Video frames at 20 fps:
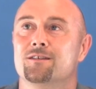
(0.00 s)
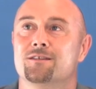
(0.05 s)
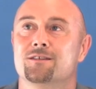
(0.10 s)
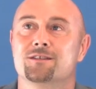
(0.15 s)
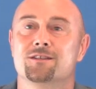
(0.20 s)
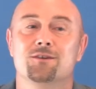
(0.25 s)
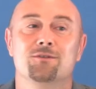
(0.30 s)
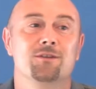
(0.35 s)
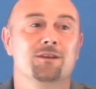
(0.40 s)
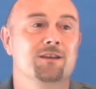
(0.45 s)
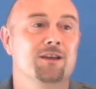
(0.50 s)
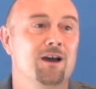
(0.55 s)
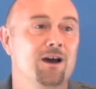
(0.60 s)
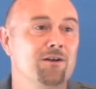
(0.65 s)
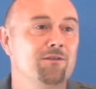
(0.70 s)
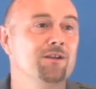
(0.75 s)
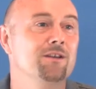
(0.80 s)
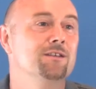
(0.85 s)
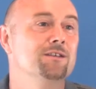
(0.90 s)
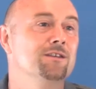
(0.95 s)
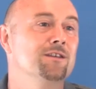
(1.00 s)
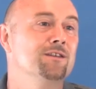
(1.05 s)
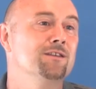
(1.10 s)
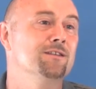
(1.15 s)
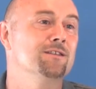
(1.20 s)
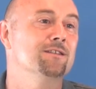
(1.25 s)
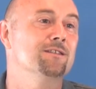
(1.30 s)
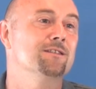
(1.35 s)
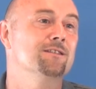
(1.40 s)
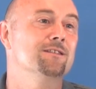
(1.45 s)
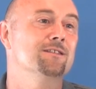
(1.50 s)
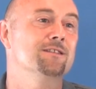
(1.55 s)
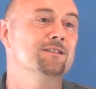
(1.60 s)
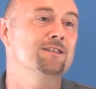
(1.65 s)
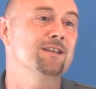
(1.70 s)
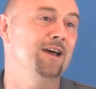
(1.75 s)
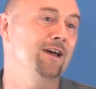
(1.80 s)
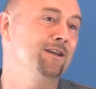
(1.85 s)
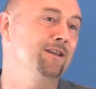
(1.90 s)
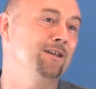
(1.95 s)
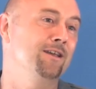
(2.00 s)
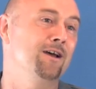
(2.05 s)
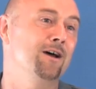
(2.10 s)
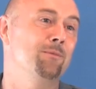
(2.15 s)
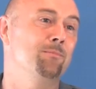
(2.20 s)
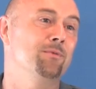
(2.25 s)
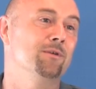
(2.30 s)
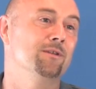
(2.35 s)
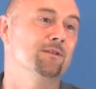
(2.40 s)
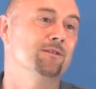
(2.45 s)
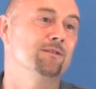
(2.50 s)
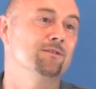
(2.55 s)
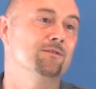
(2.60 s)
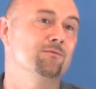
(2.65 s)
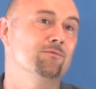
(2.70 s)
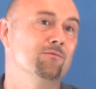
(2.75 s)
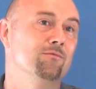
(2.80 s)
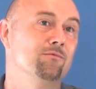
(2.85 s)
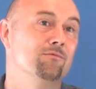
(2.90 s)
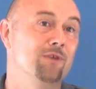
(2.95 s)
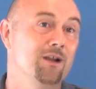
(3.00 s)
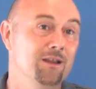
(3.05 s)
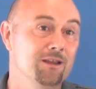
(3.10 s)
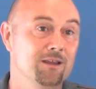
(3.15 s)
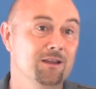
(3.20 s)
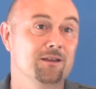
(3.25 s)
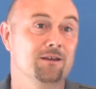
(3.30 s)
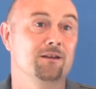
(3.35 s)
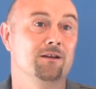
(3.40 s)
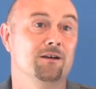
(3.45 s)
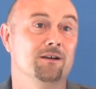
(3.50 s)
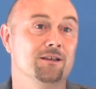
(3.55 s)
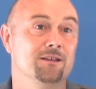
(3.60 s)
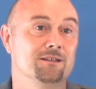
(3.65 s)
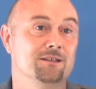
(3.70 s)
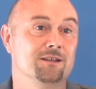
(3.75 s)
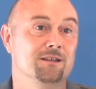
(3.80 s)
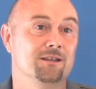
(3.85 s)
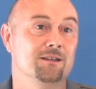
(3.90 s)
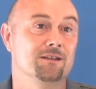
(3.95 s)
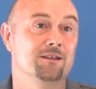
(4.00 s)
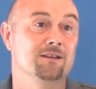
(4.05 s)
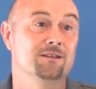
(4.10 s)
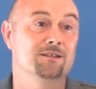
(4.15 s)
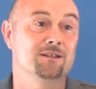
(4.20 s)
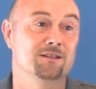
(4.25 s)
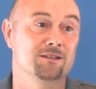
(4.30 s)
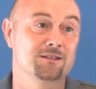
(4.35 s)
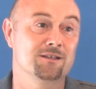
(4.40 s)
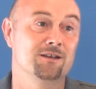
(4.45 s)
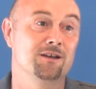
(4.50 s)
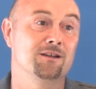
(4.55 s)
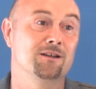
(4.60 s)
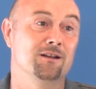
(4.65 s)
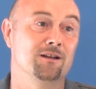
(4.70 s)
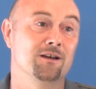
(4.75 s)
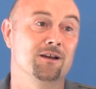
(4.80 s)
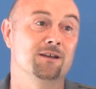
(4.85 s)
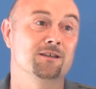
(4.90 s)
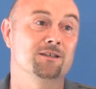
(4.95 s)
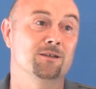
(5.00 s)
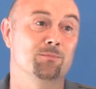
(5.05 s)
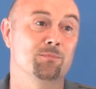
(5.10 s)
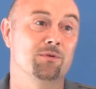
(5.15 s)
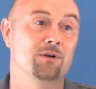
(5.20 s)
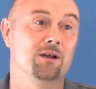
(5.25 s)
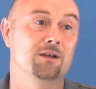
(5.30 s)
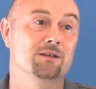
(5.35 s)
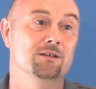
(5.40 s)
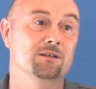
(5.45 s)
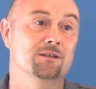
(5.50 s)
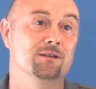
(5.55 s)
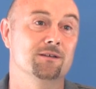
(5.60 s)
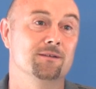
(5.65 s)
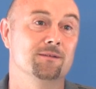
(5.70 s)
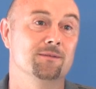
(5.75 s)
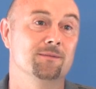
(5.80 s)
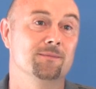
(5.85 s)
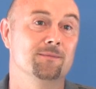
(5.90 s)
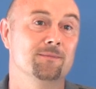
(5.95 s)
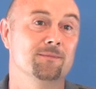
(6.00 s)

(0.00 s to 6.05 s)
So, the courage in standing up and recognizing this internalized oppression